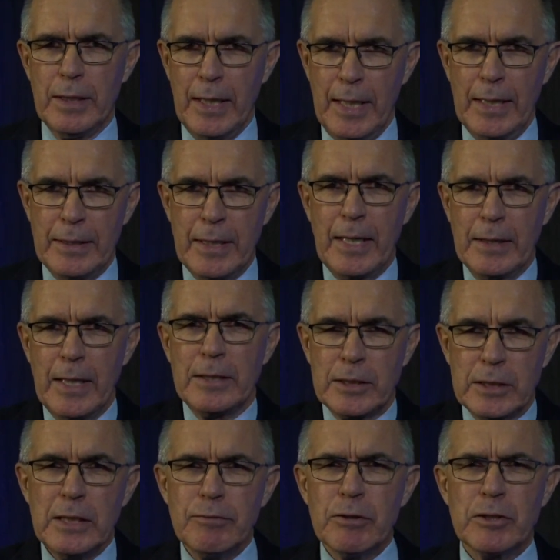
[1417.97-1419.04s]
and
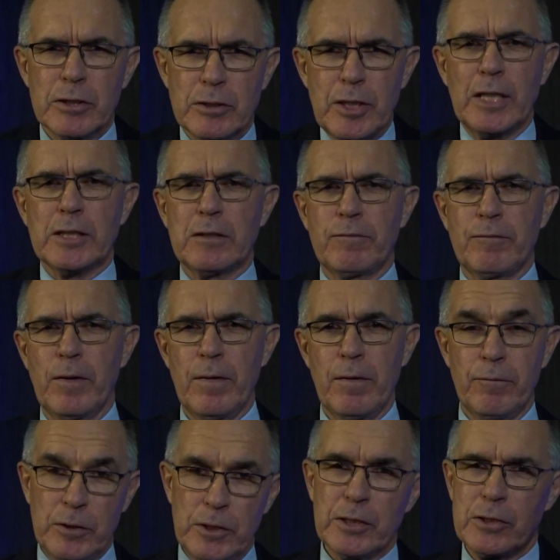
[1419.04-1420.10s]
give us a test
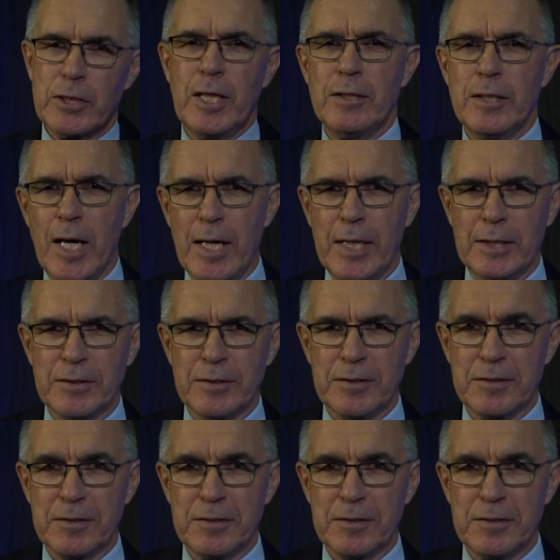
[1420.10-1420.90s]
for just 10 days.